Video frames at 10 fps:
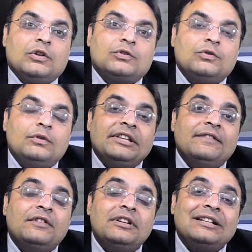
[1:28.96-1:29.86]
So
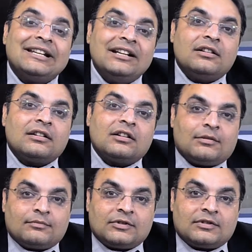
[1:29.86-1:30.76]
if a trader
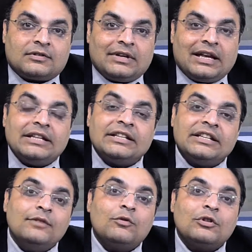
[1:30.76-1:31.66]
comes and
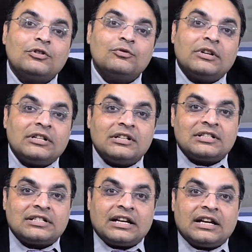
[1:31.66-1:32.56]
he wants to
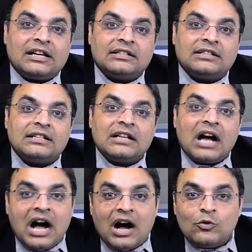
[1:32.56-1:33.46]
understand that
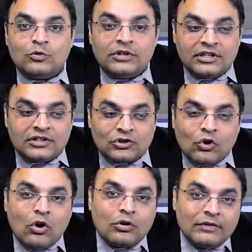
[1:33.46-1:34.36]
how this
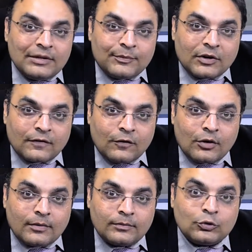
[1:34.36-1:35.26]
stock will
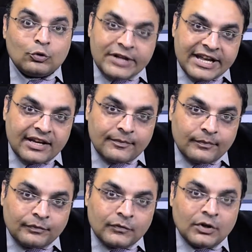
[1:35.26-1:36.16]
perform today,
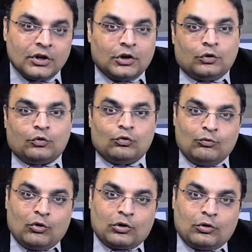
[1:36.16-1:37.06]

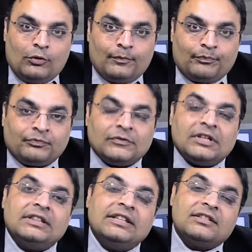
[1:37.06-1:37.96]
tomorrow,
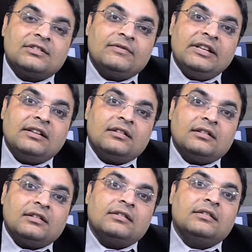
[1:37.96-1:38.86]
this week,
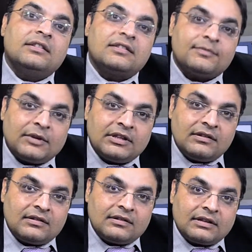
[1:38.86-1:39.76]
this
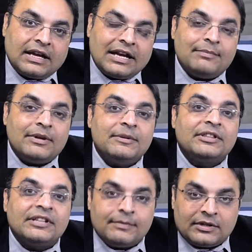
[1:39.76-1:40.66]
month, and maybe
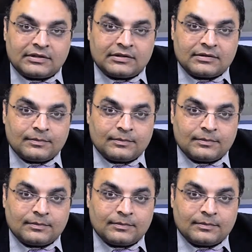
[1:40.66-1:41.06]
3 months.